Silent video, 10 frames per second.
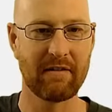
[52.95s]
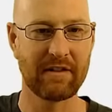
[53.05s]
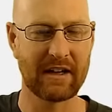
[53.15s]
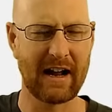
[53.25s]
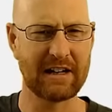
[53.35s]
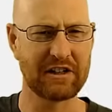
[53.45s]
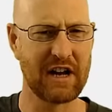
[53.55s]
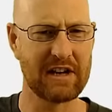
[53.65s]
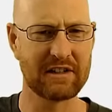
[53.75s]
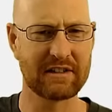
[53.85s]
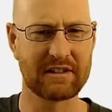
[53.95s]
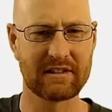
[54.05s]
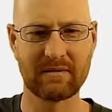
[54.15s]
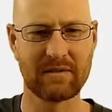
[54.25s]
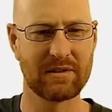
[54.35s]
Everything kind of
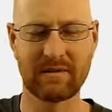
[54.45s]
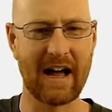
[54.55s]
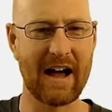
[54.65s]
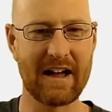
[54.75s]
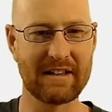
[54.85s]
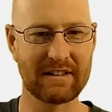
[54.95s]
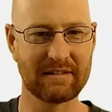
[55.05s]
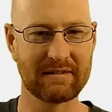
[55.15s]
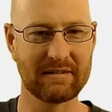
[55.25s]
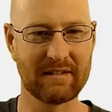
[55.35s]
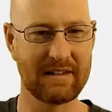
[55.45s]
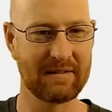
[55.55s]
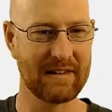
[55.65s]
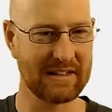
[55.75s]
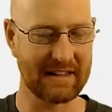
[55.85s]
changes size
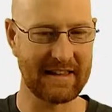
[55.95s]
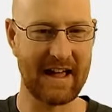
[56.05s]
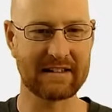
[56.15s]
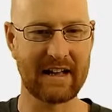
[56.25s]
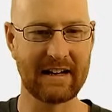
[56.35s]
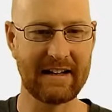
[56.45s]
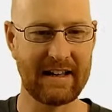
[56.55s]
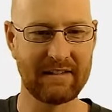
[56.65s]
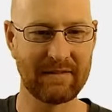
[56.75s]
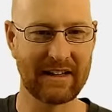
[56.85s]
and things like that. And it's kind of neat.